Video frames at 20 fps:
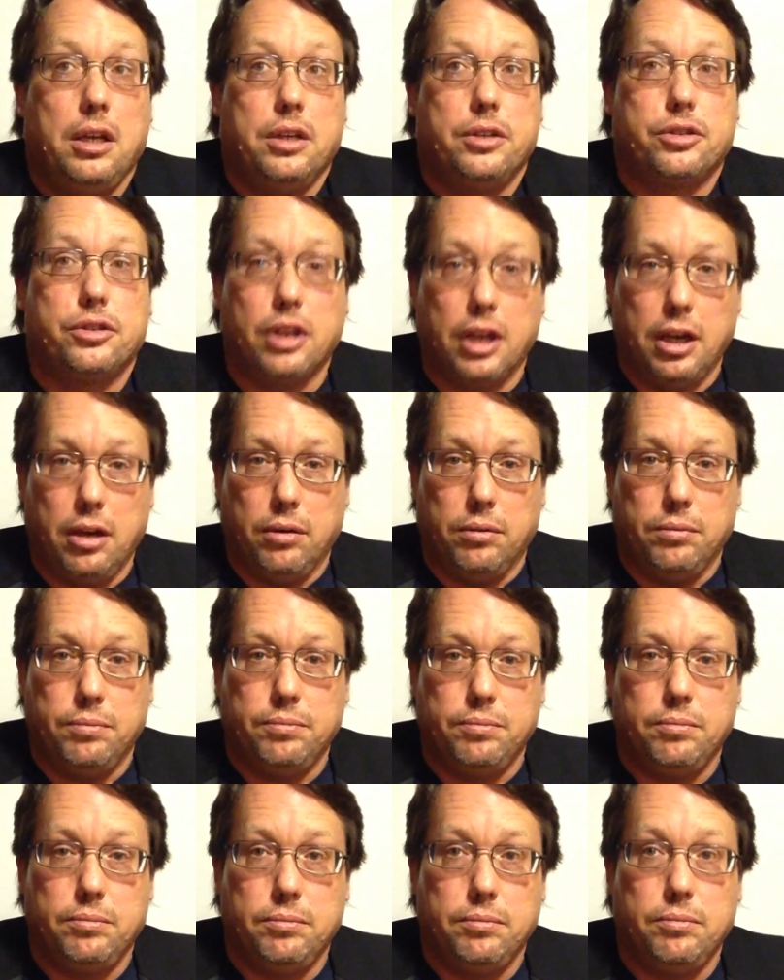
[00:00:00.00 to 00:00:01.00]
So,
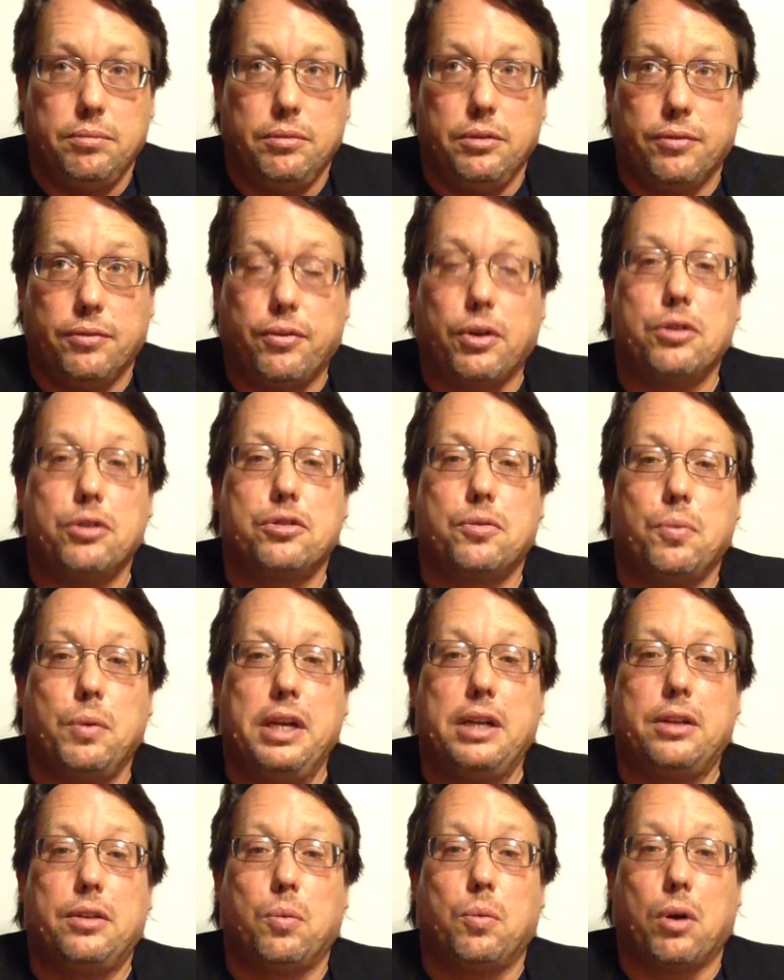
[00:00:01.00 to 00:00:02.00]
the first
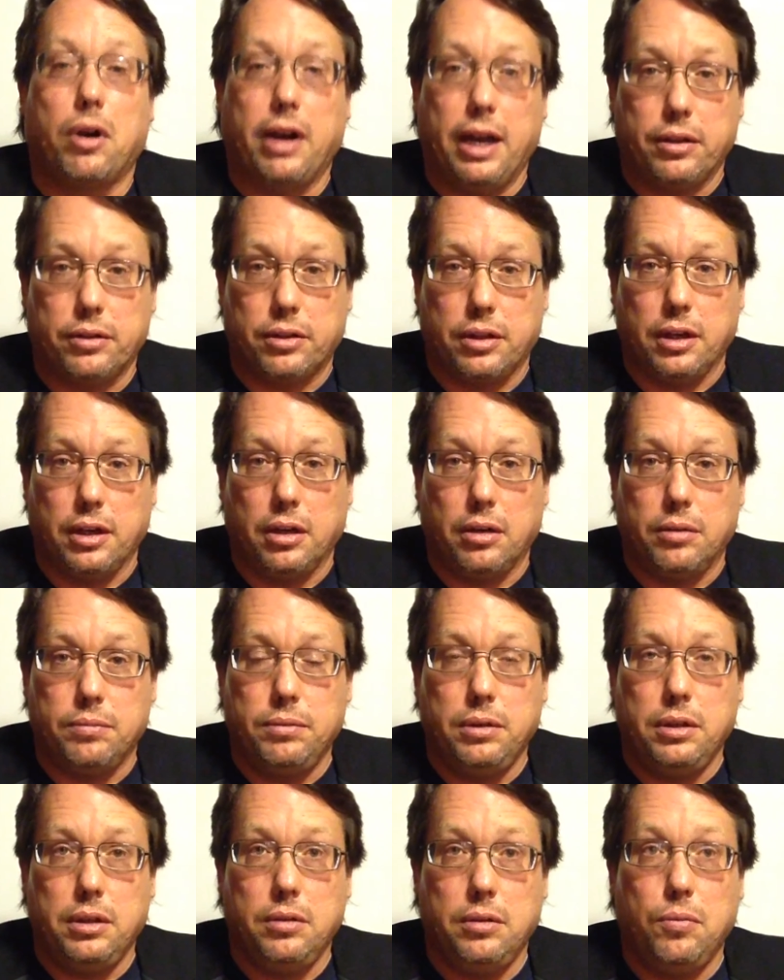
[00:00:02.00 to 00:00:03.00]
week we're out there,
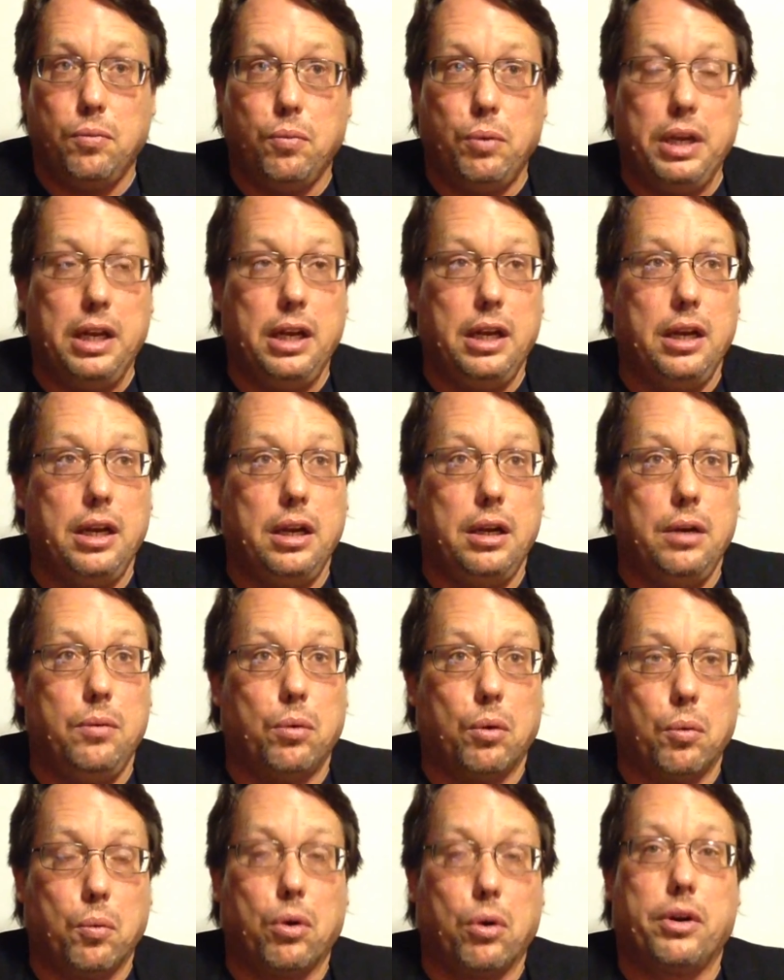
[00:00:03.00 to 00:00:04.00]
we
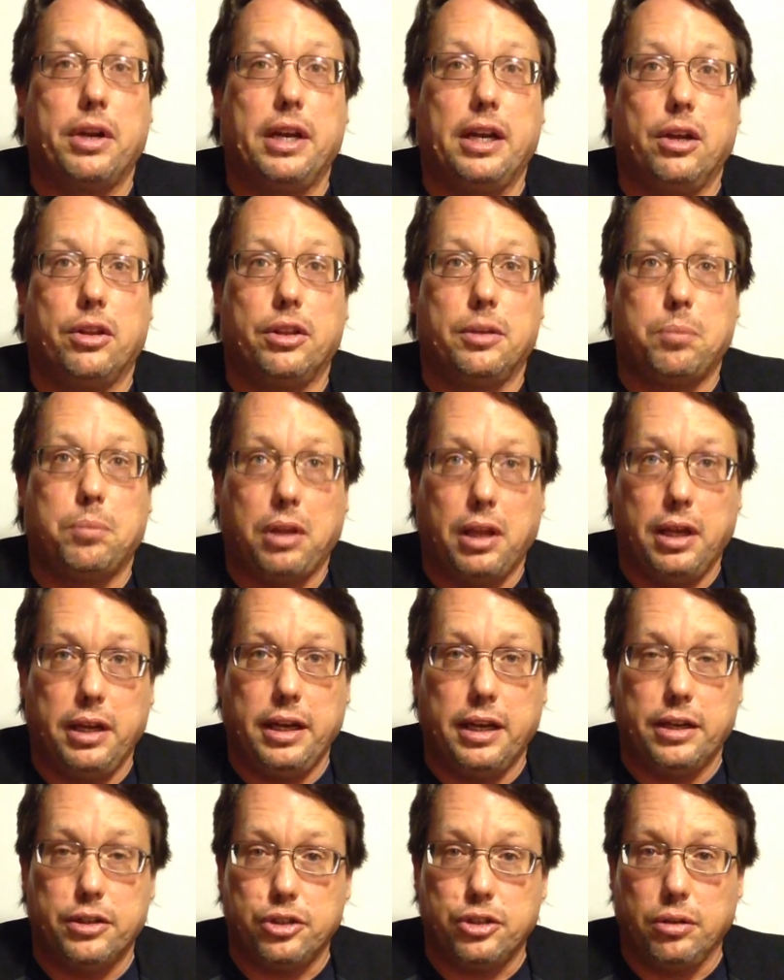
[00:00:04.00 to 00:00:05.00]
were working on the
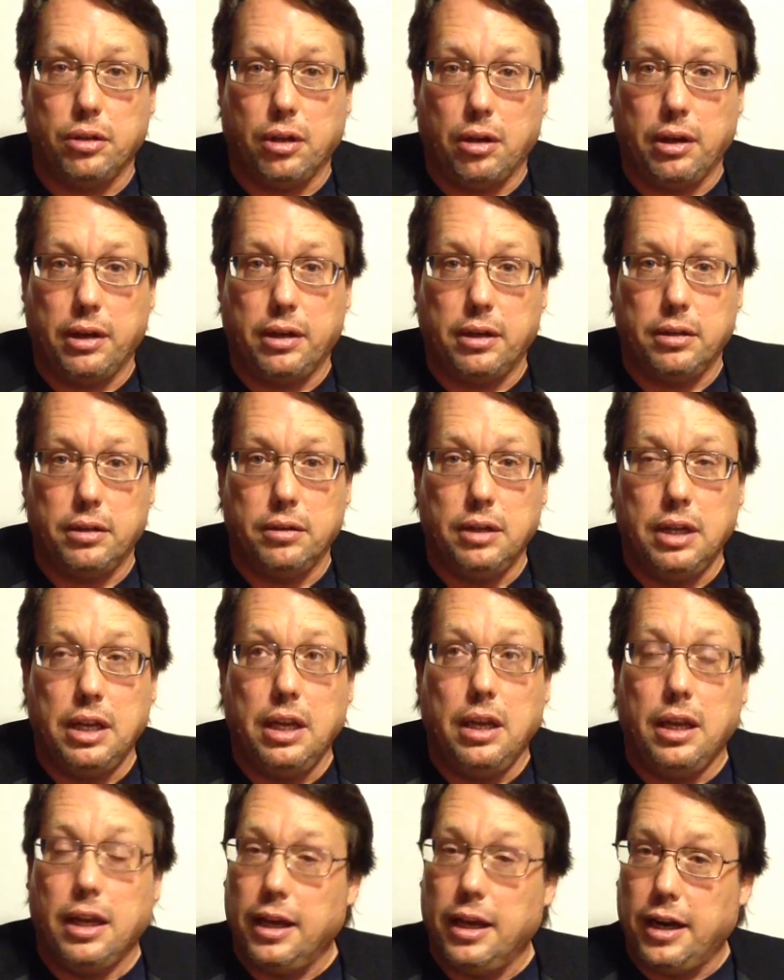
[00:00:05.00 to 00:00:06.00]
play As You Like It.
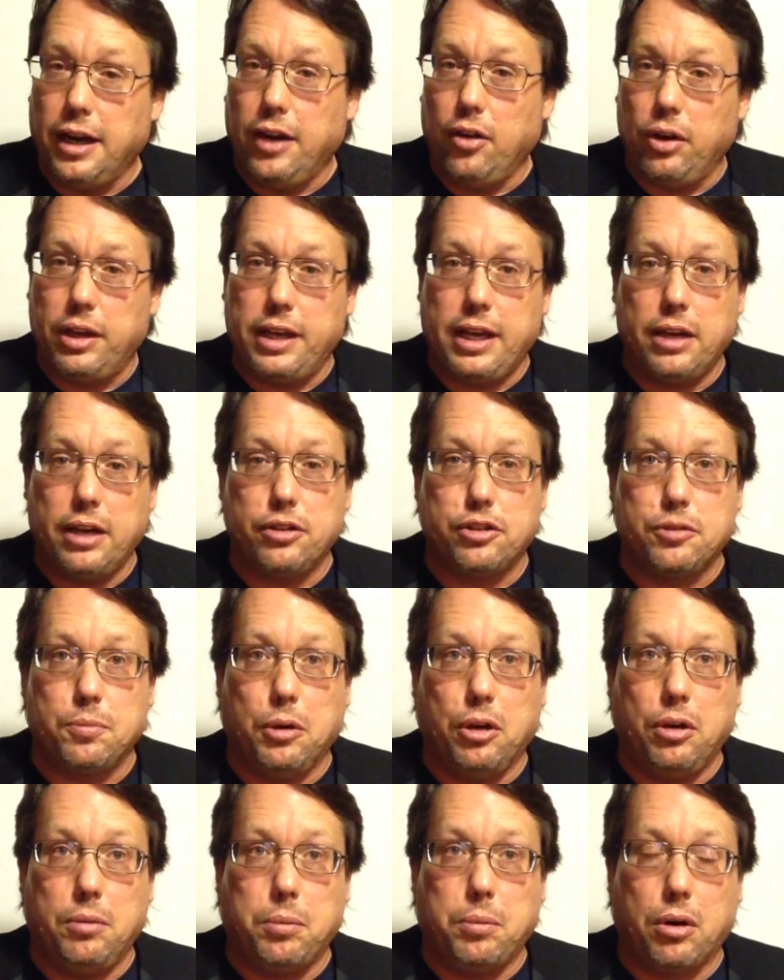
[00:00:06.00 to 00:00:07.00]
And I only had a
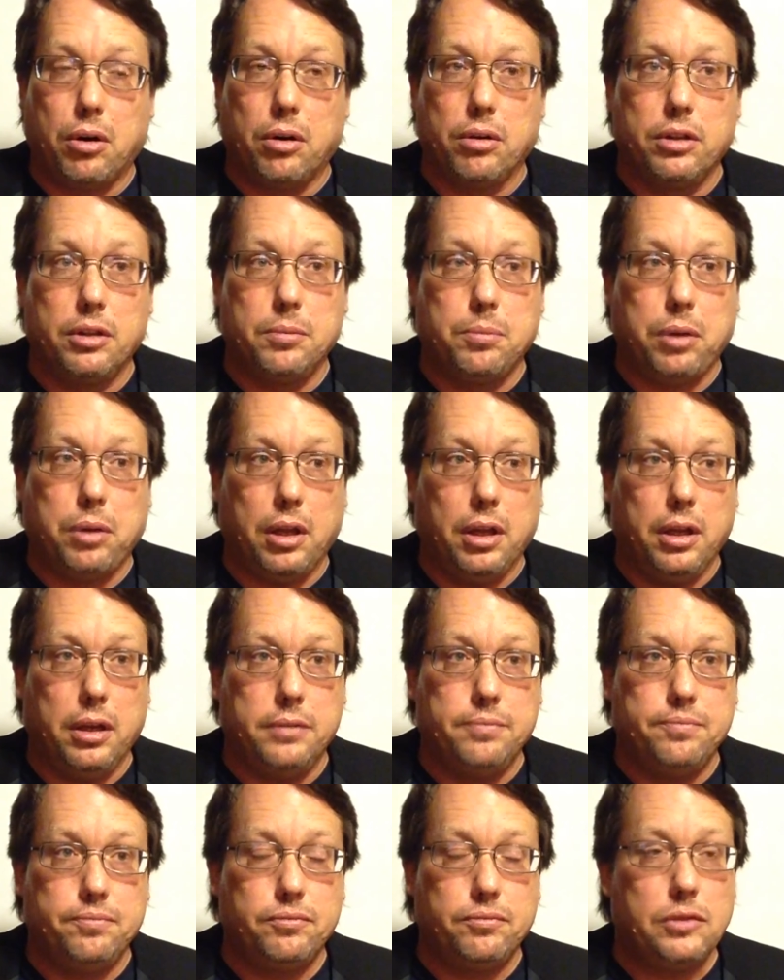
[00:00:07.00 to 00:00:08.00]
small part in the
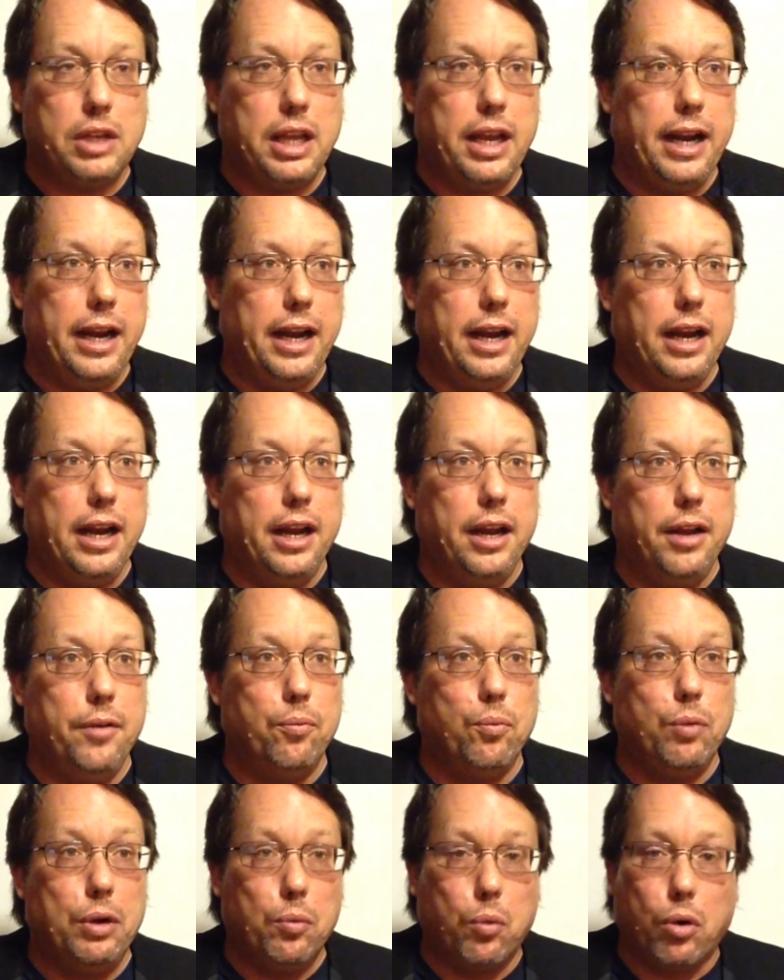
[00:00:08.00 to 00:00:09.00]
play,
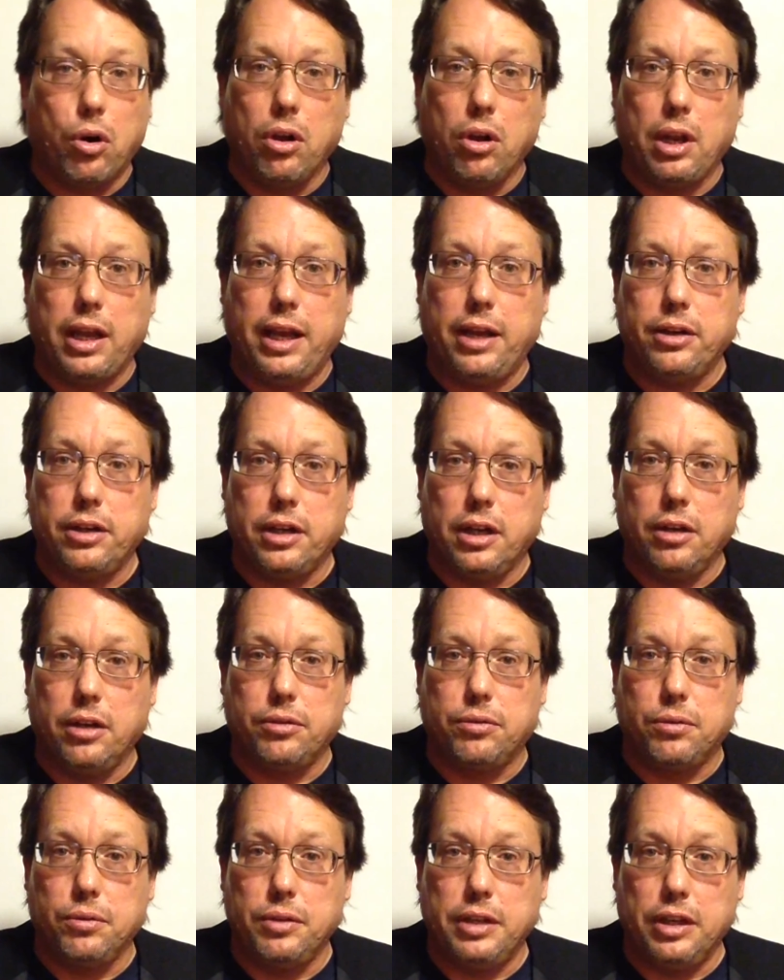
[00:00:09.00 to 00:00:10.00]
and we were allowed to go
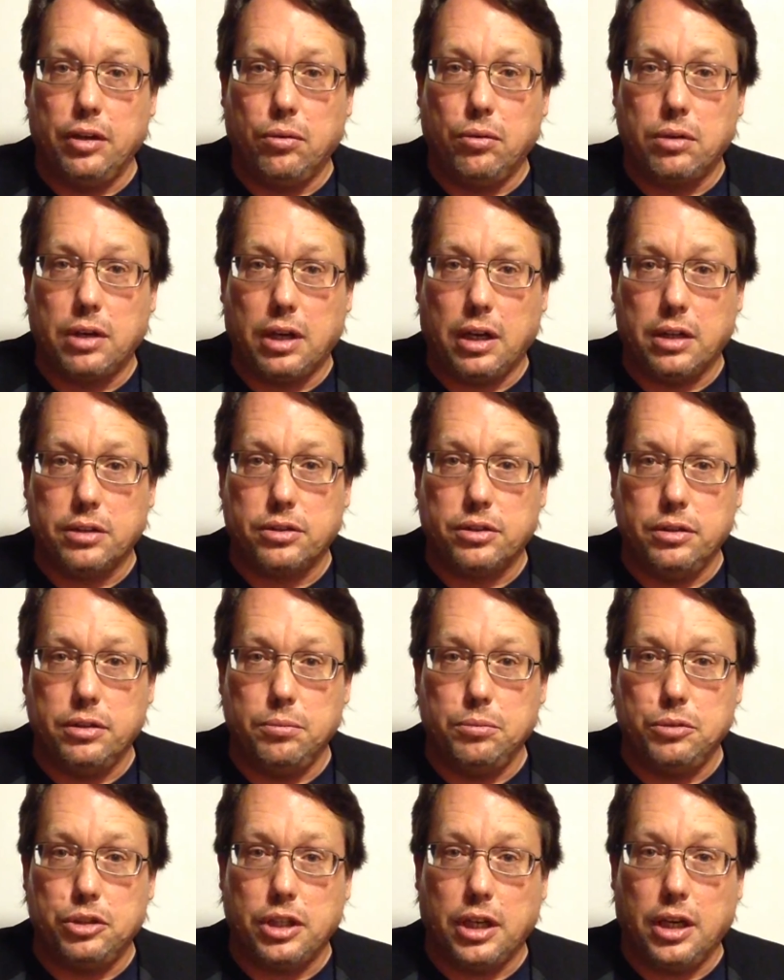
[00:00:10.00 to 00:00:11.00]
through the old
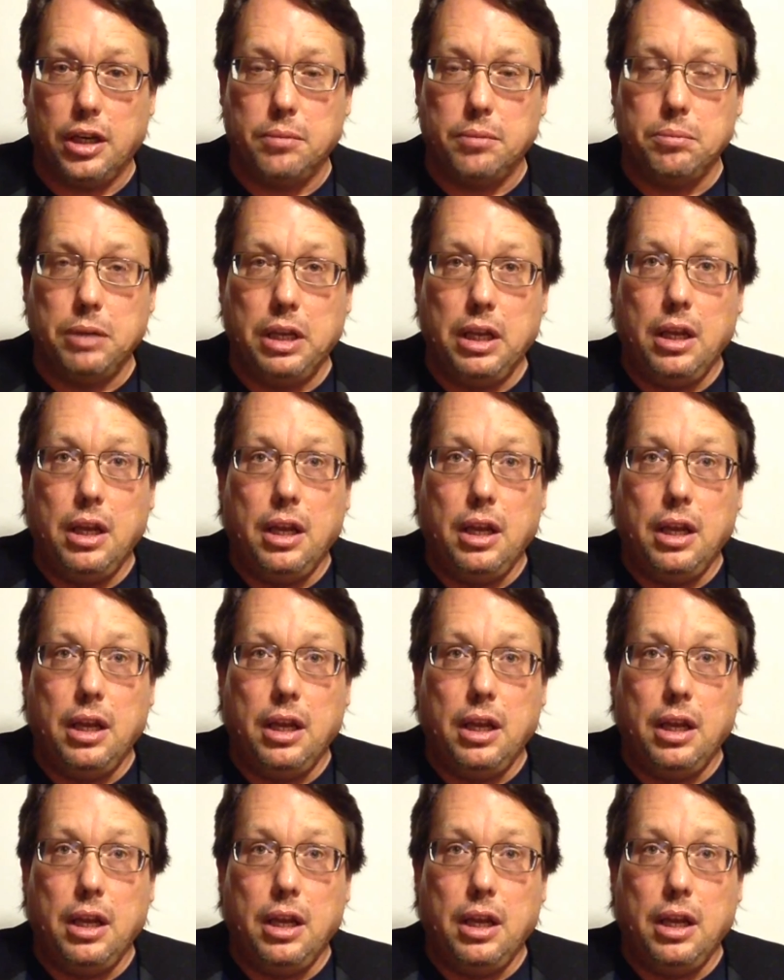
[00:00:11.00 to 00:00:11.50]
costume shop